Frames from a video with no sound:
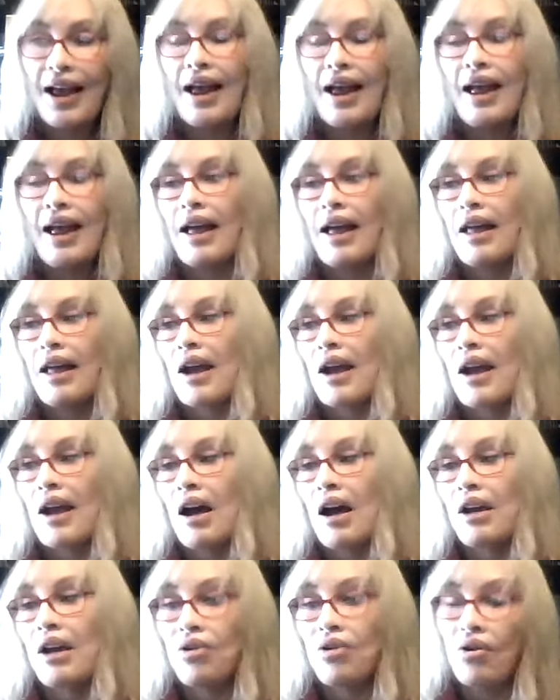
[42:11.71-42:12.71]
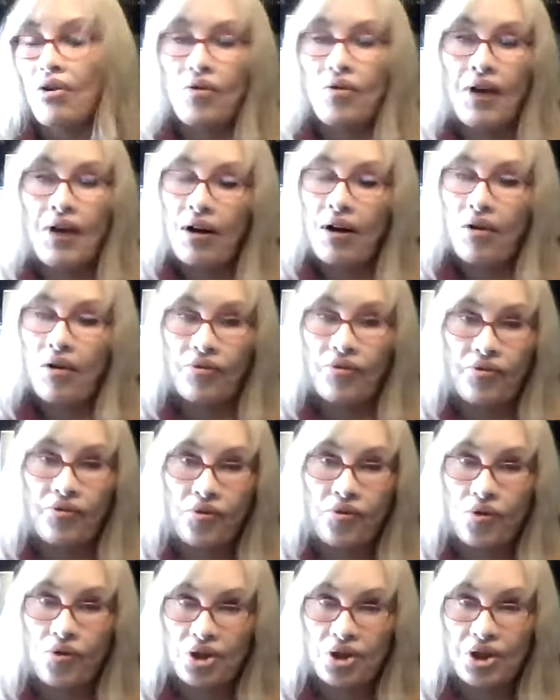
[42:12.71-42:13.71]
and I know how
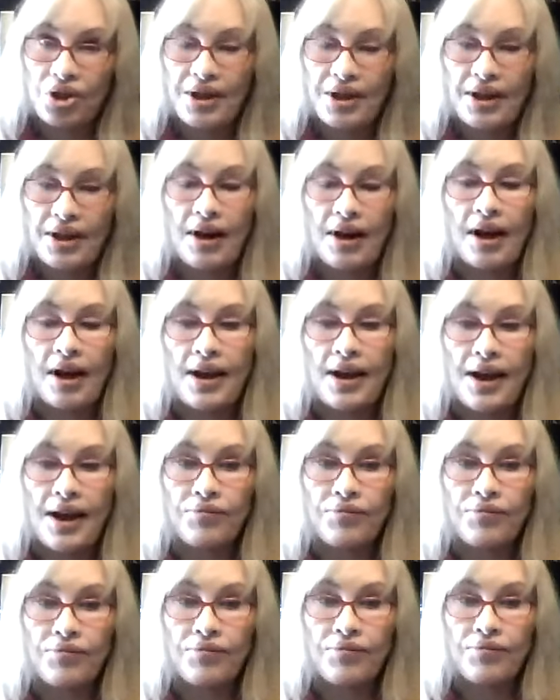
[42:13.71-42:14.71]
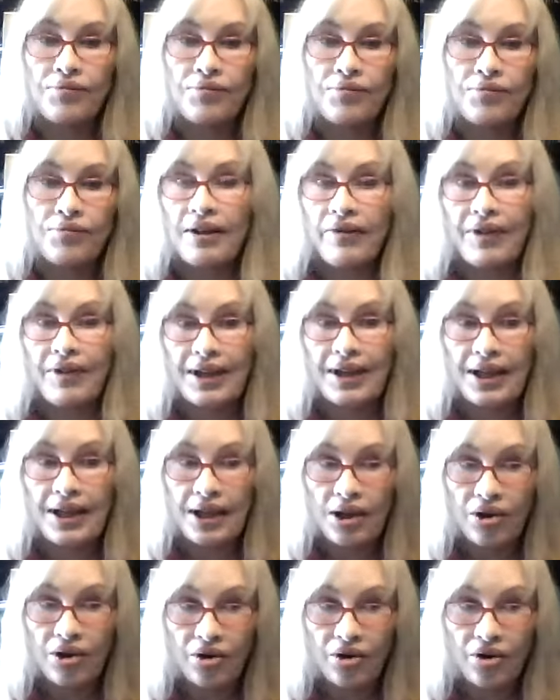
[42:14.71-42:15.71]
fortunate I am to be living
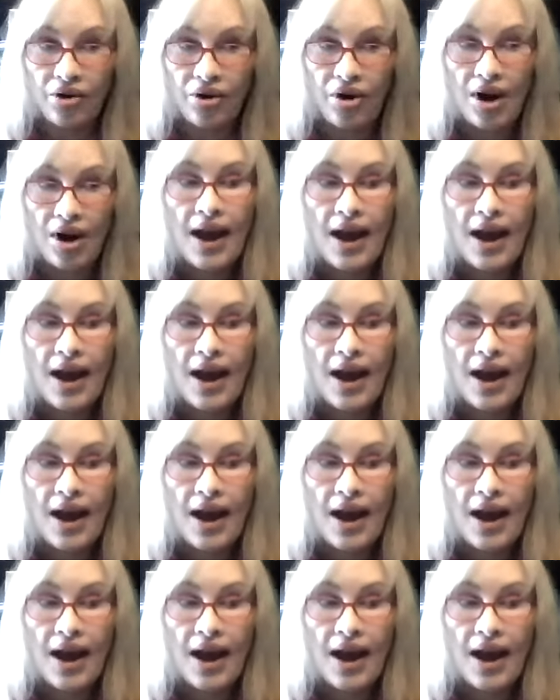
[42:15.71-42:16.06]
here